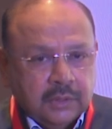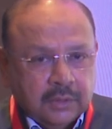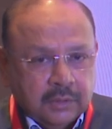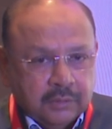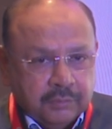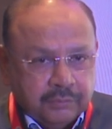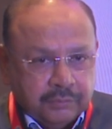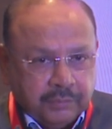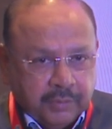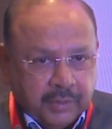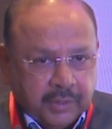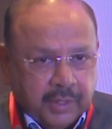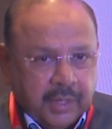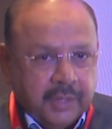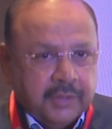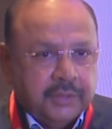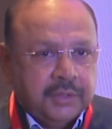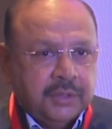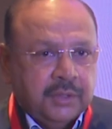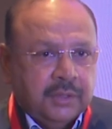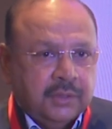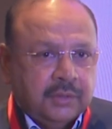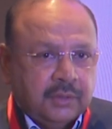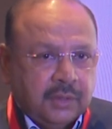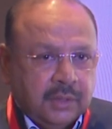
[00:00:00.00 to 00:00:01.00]

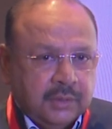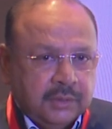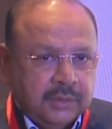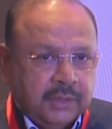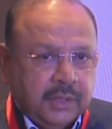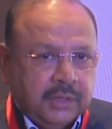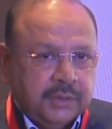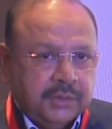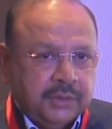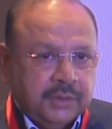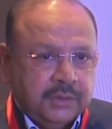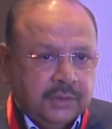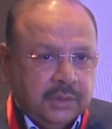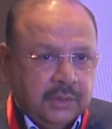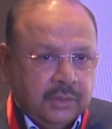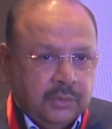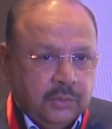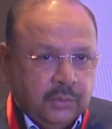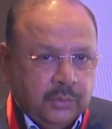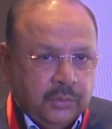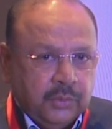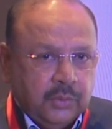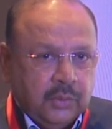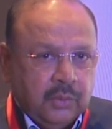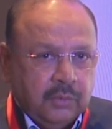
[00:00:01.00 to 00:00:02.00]
financial transactions are
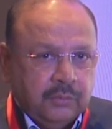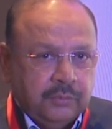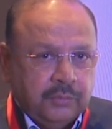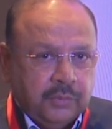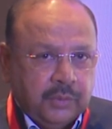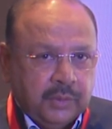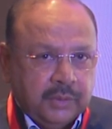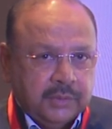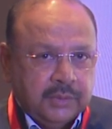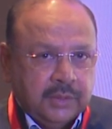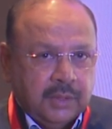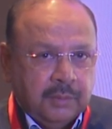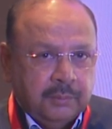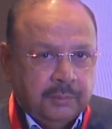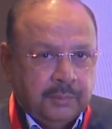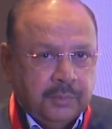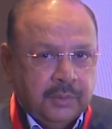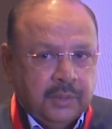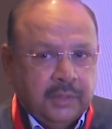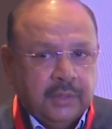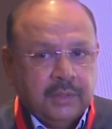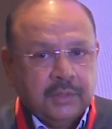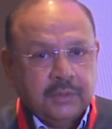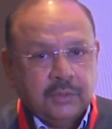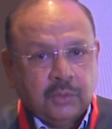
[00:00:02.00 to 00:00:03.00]
going on, for example,
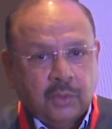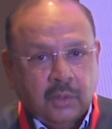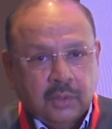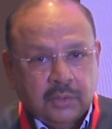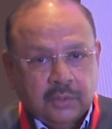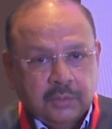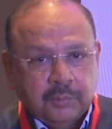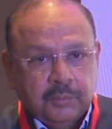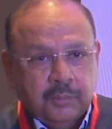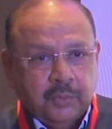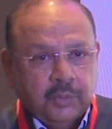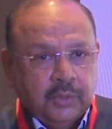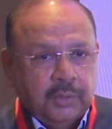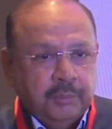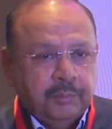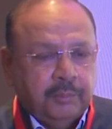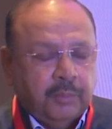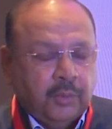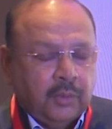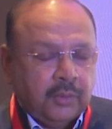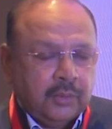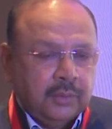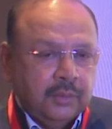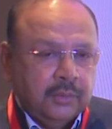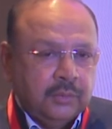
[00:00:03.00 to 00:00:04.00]
it is all the more
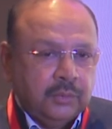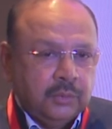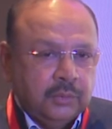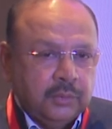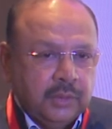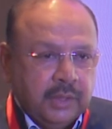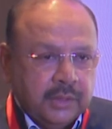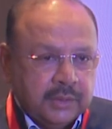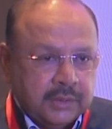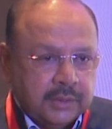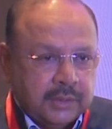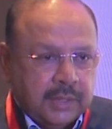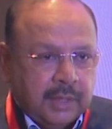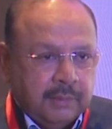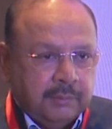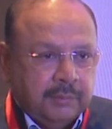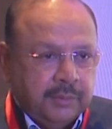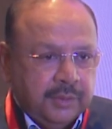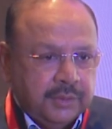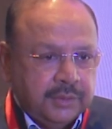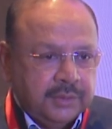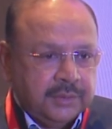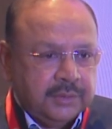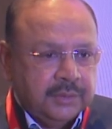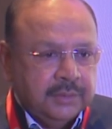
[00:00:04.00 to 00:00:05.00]
important to
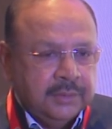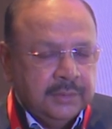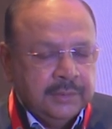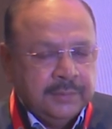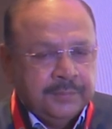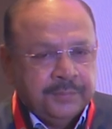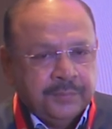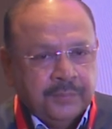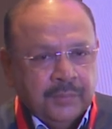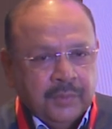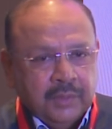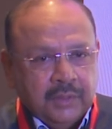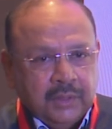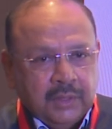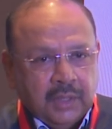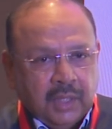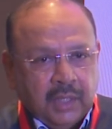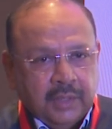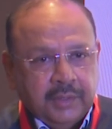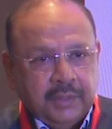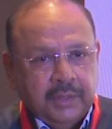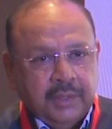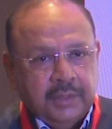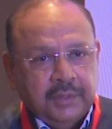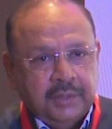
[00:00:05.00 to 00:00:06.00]
establish the
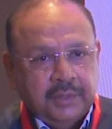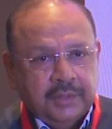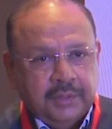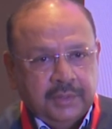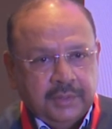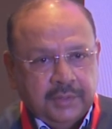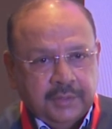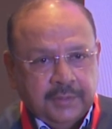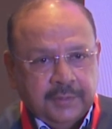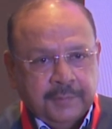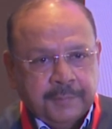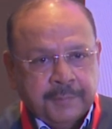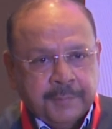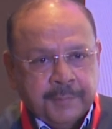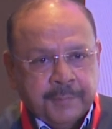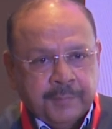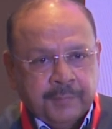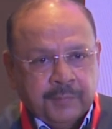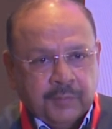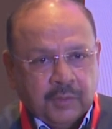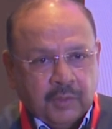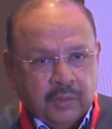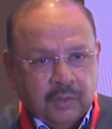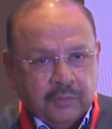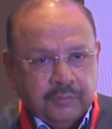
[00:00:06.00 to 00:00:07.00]
identity
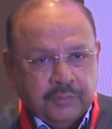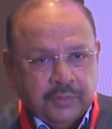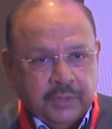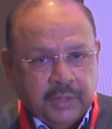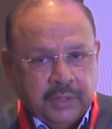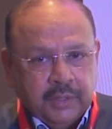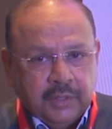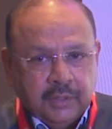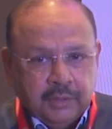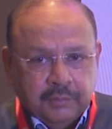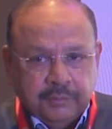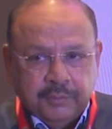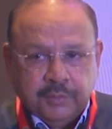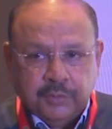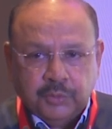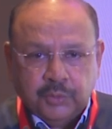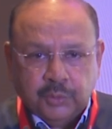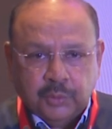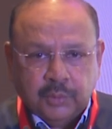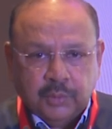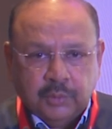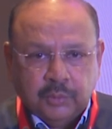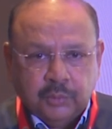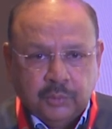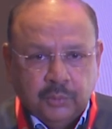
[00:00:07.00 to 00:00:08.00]
of the
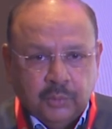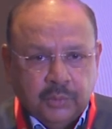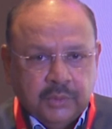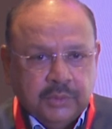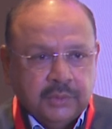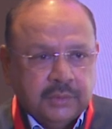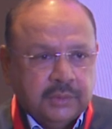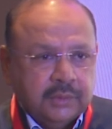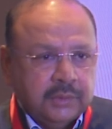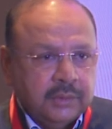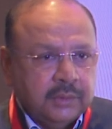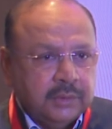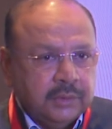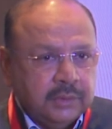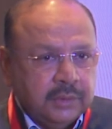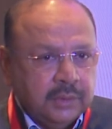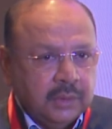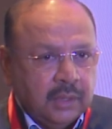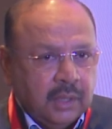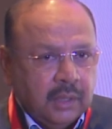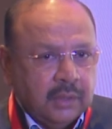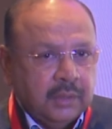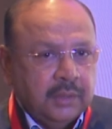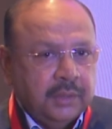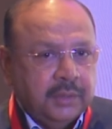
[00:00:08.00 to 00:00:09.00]
individual who is
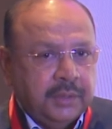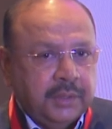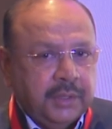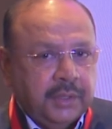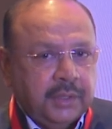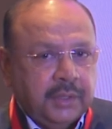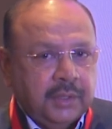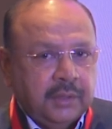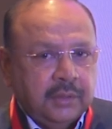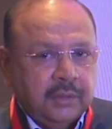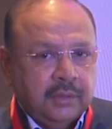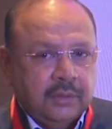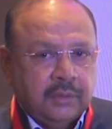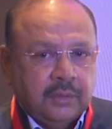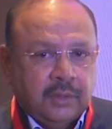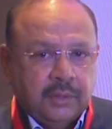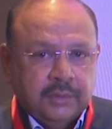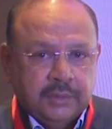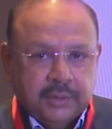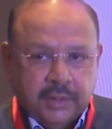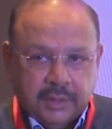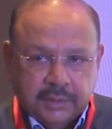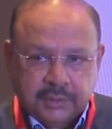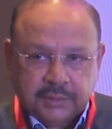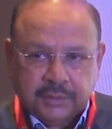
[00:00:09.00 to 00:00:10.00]
undertaking the
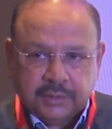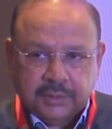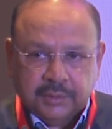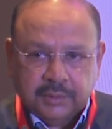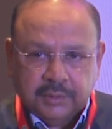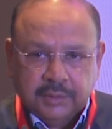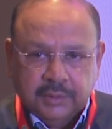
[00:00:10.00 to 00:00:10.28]
transaction.